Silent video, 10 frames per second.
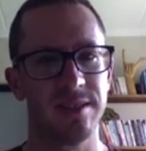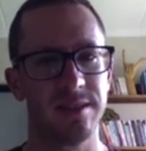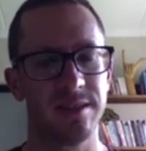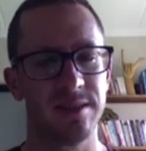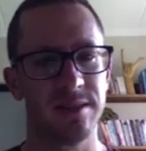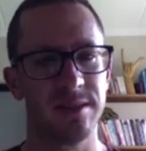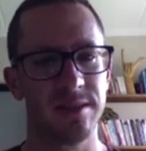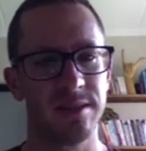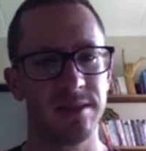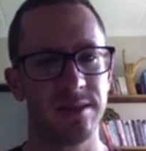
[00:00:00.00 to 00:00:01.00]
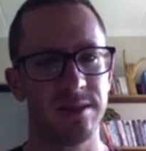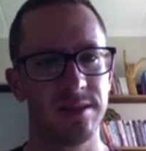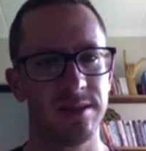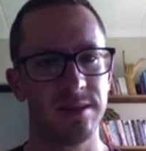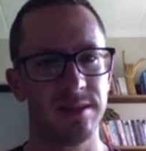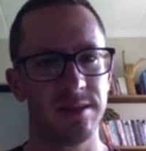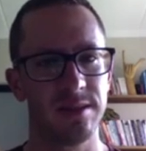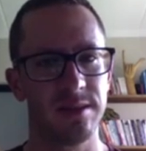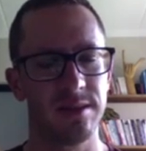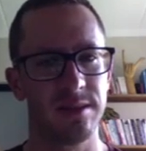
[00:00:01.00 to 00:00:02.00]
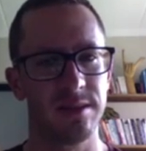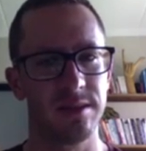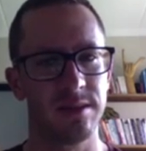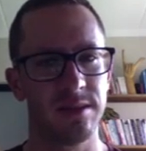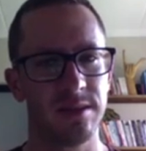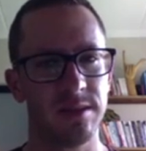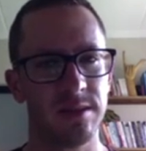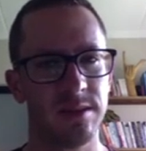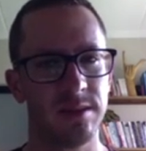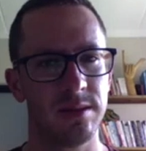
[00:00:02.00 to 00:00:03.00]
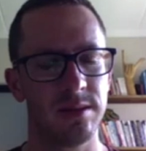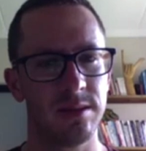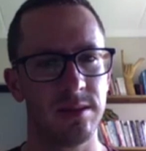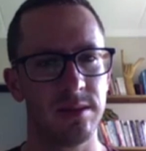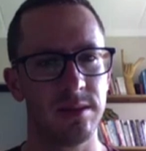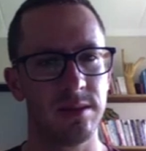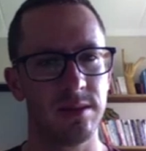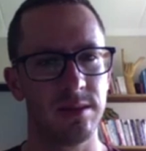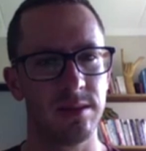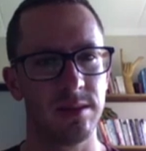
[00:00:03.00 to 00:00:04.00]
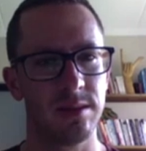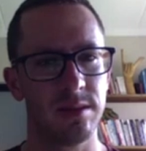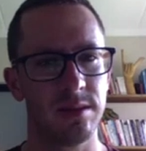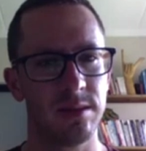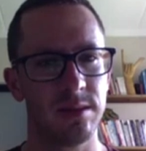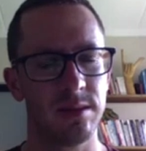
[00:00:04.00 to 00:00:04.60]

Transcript: The person shown says nothing.